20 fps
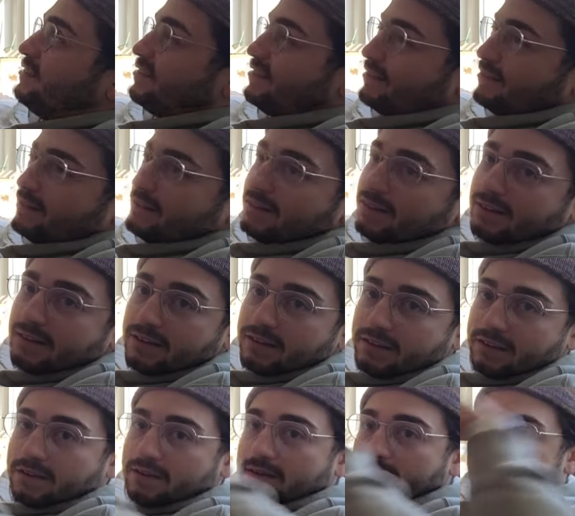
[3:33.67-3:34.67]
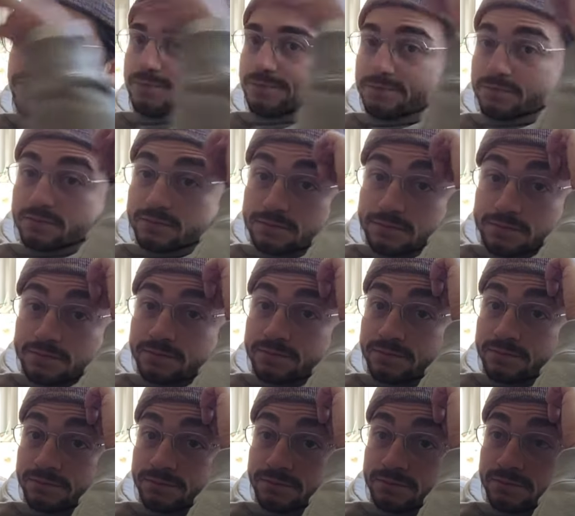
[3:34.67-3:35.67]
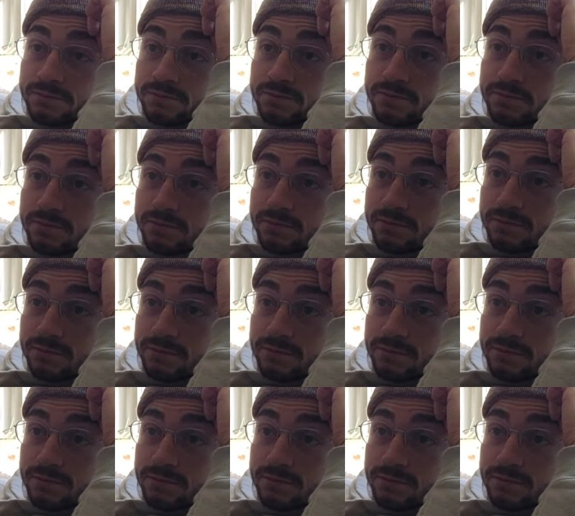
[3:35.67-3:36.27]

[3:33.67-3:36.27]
That. Yes. So this is day 1.